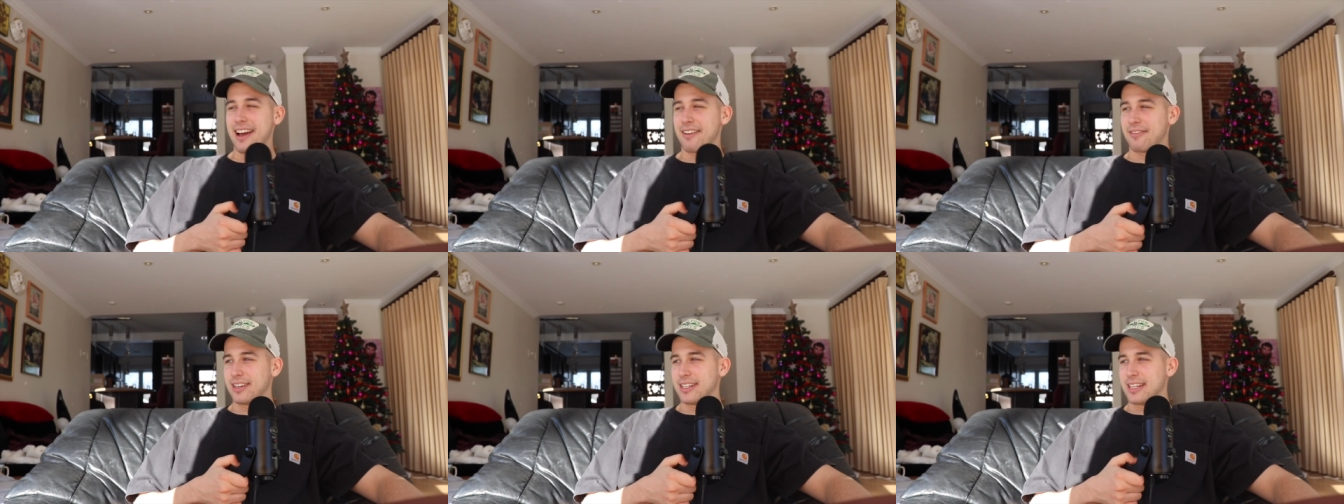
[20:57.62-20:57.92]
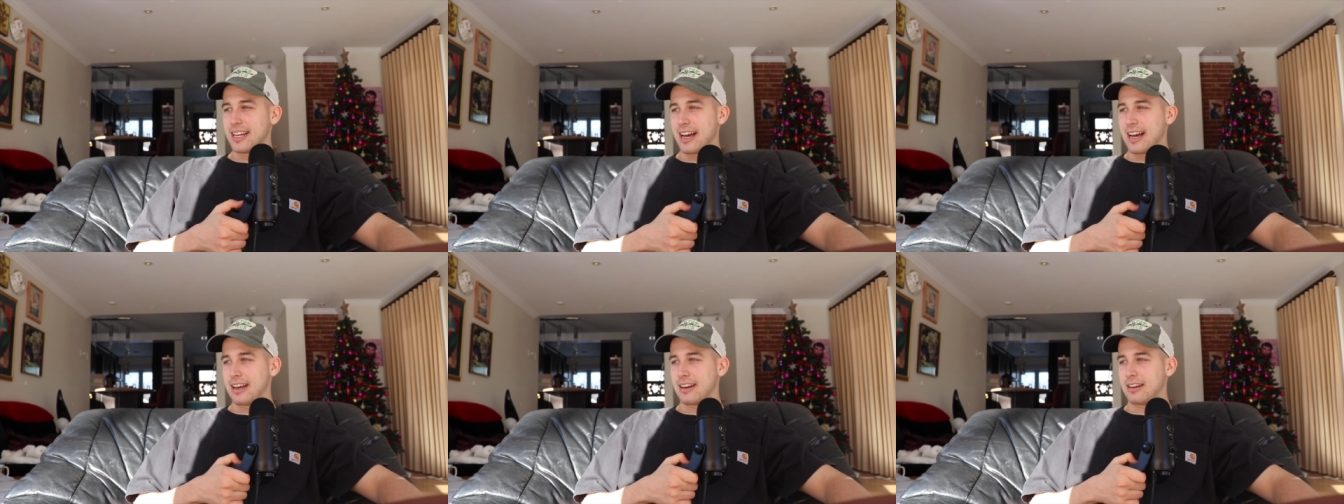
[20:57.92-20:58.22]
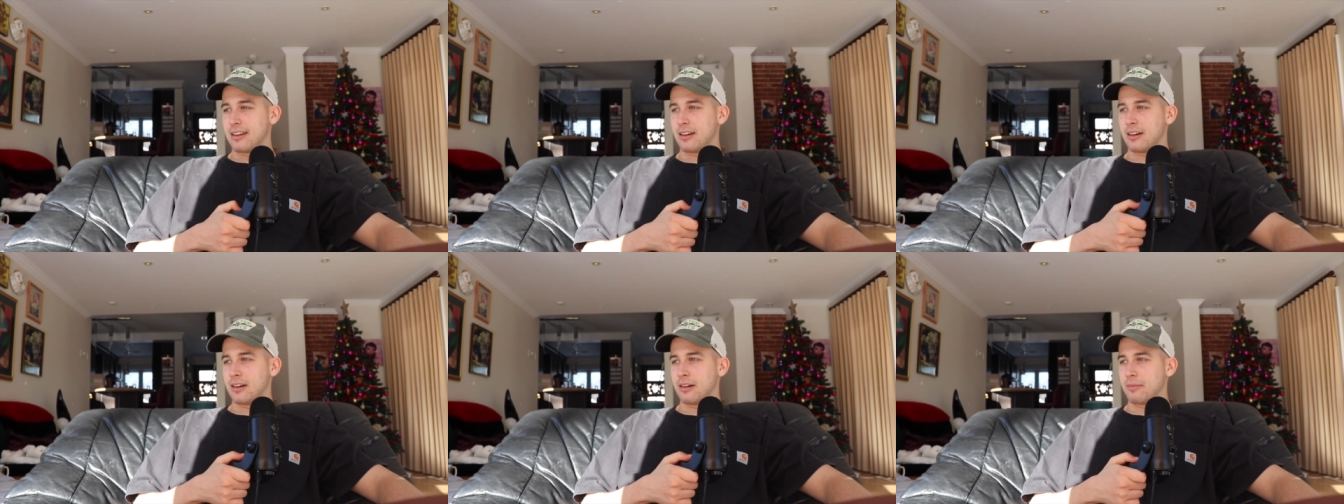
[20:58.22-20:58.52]
Every dad.
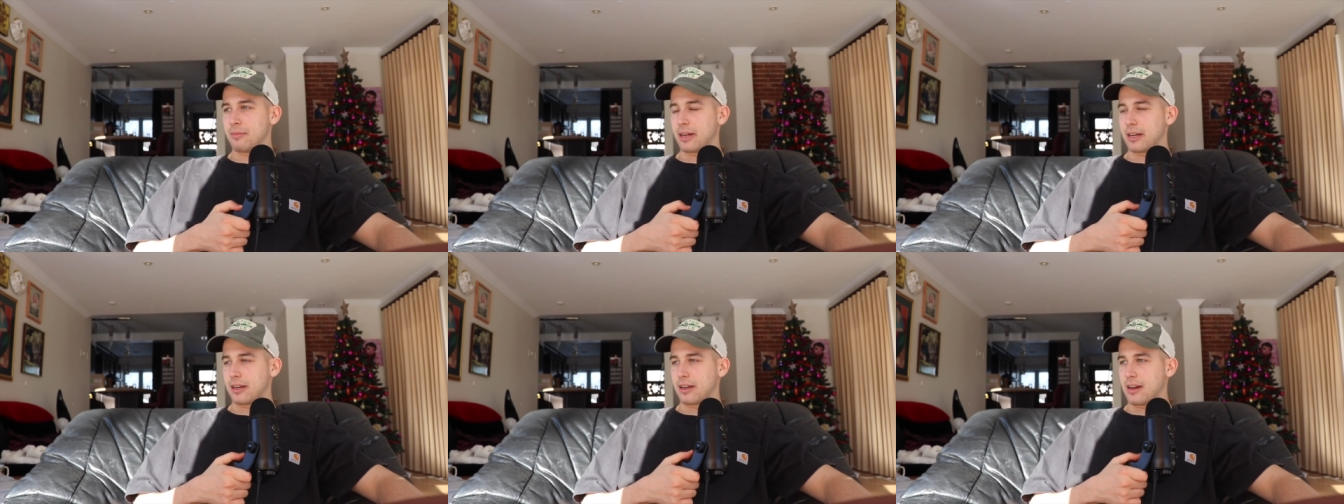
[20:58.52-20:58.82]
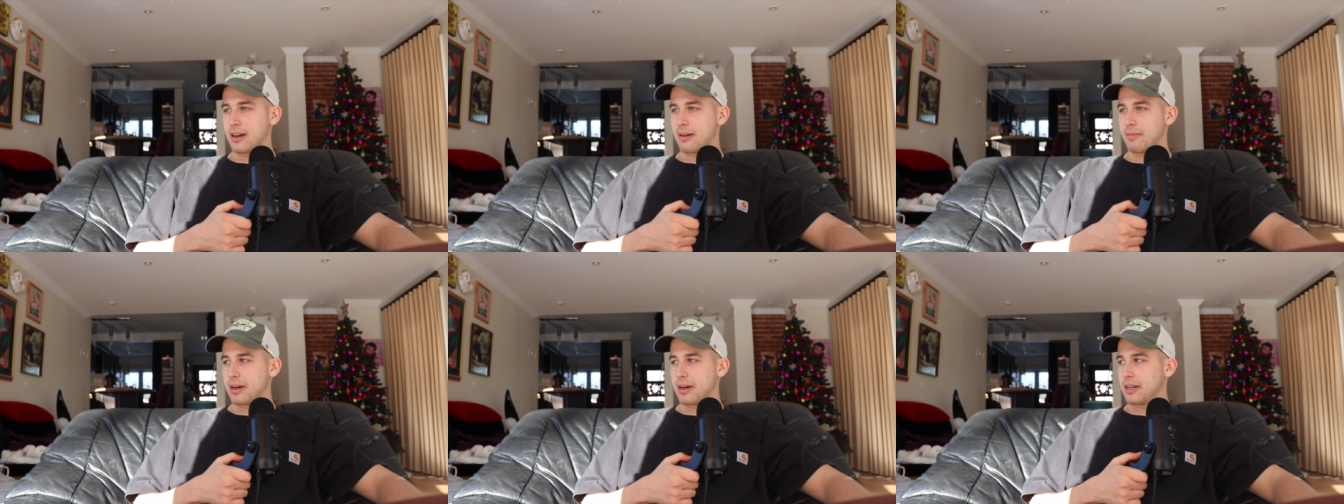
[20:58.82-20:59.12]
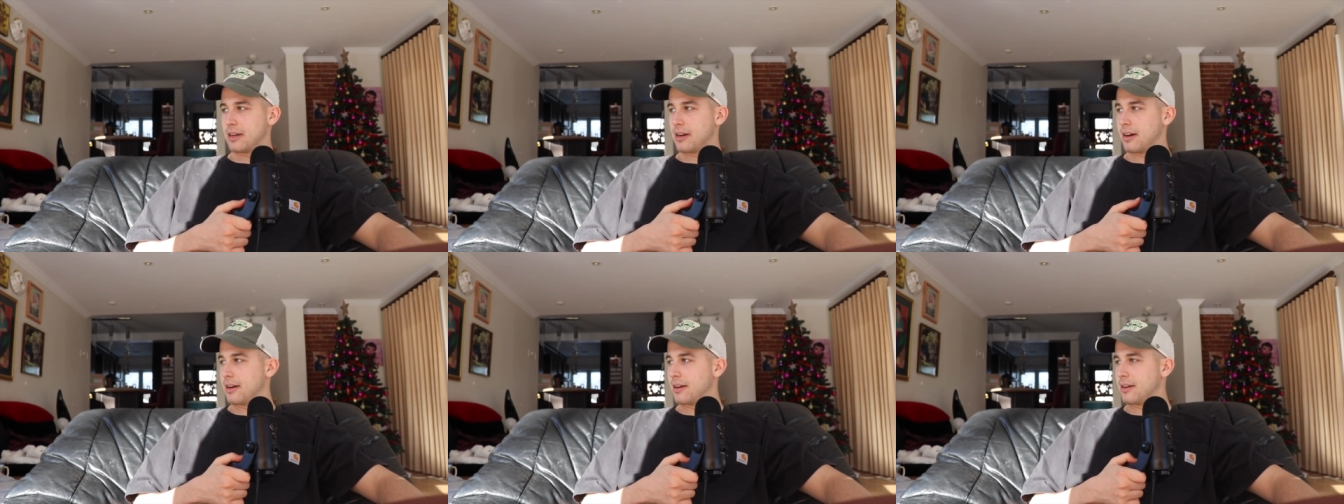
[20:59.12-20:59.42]
Oh my god, my
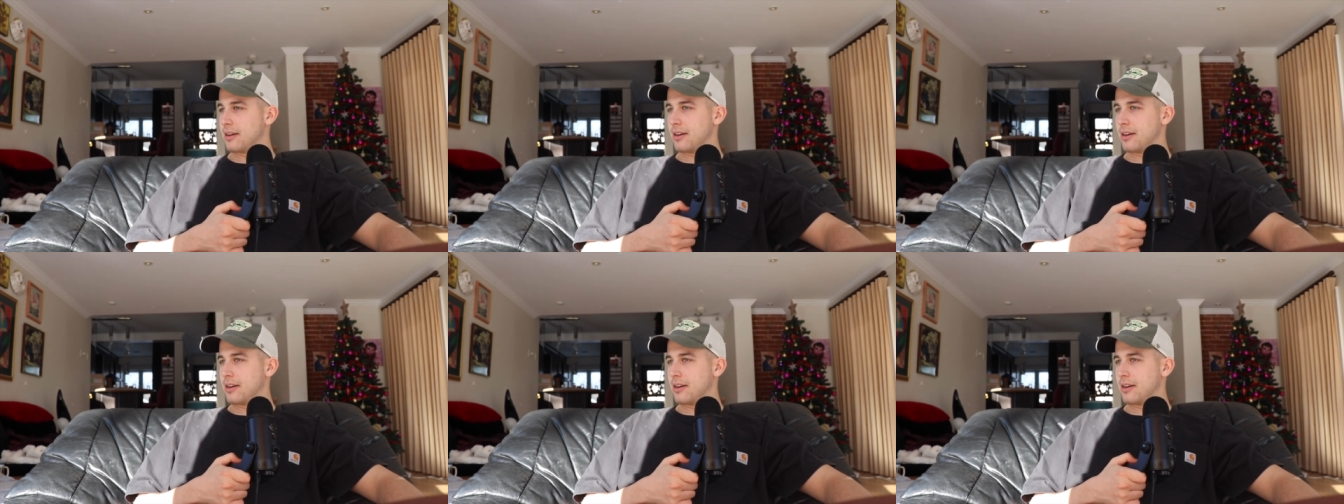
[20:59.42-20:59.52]
daughter